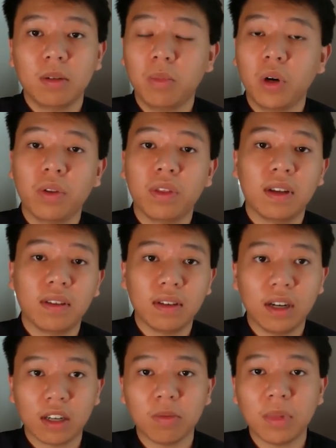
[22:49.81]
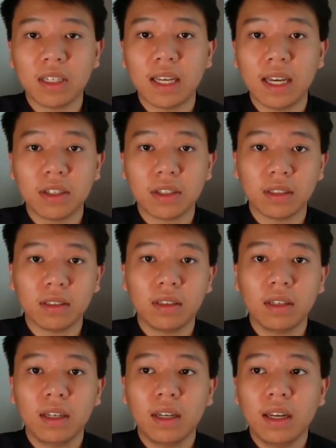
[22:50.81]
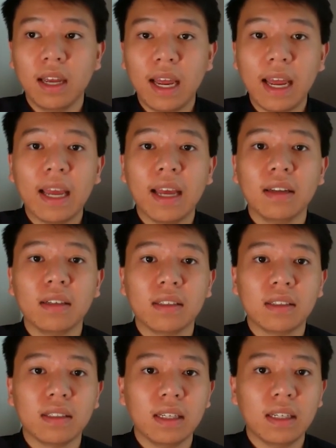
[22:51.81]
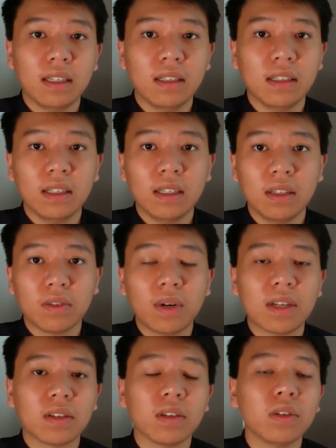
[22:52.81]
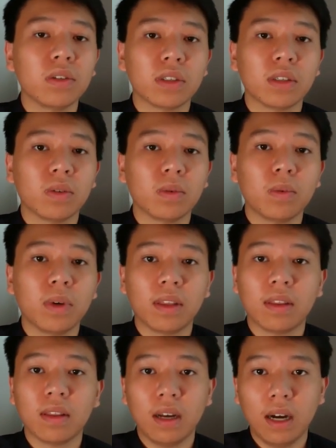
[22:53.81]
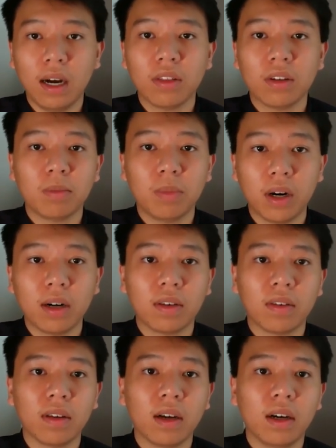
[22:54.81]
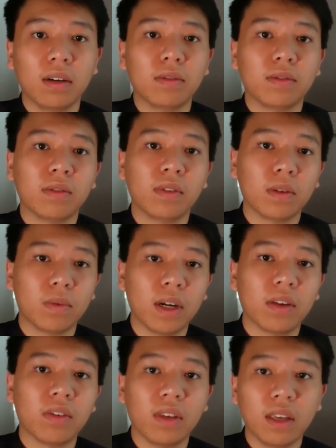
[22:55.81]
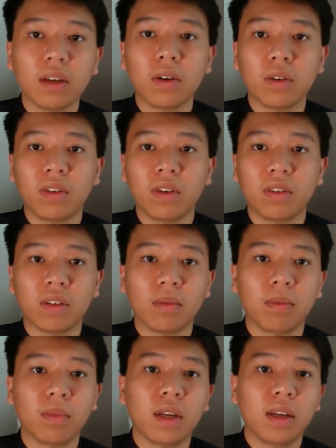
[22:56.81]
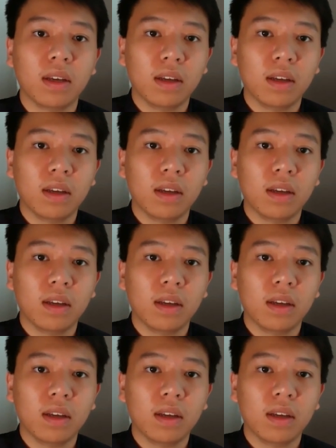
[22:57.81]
both in its documentation and in its resolution with other parts of the Rust ecosystem